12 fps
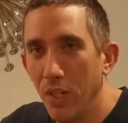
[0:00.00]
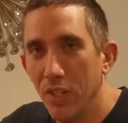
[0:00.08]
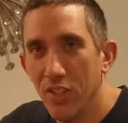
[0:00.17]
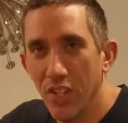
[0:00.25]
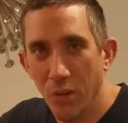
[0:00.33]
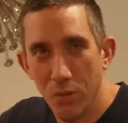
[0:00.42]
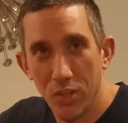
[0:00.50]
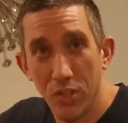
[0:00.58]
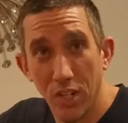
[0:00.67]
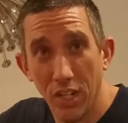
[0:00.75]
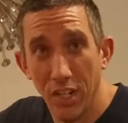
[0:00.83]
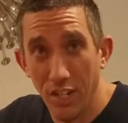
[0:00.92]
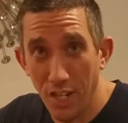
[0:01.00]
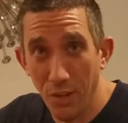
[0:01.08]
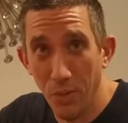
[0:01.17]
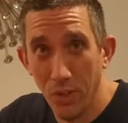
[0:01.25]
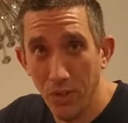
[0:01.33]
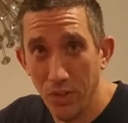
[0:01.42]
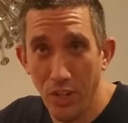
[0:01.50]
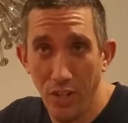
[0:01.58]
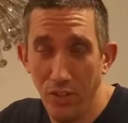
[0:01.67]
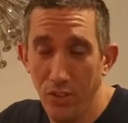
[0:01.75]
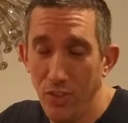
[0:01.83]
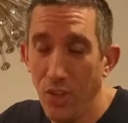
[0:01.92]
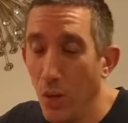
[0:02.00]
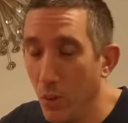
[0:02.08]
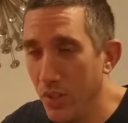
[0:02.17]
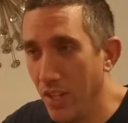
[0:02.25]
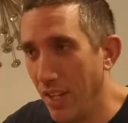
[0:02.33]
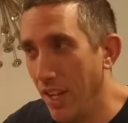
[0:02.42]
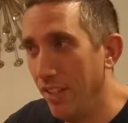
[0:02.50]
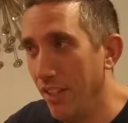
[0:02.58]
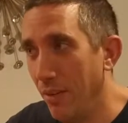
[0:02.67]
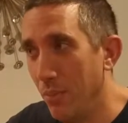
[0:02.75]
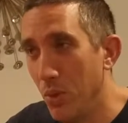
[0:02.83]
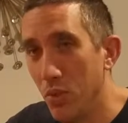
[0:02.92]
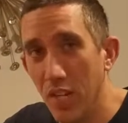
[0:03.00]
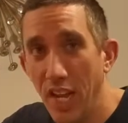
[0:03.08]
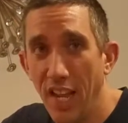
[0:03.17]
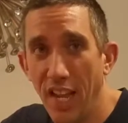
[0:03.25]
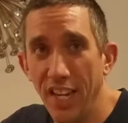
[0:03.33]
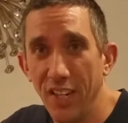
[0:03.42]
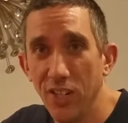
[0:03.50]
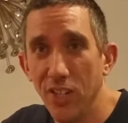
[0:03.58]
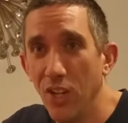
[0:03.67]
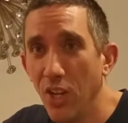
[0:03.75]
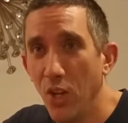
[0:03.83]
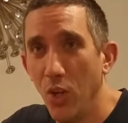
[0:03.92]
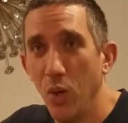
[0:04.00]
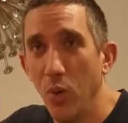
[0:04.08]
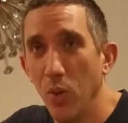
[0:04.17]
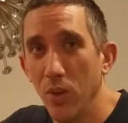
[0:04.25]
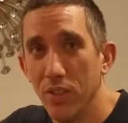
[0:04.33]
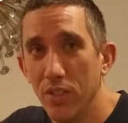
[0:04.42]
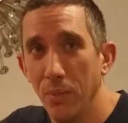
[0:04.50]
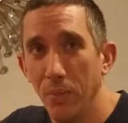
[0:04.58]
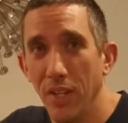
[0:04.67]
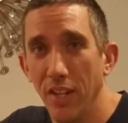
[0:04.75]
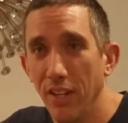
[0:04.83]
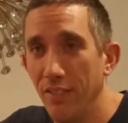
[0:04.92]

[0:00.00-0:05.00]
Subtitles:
because I always thought I didn't need one, so I always ended up using a hanger or something,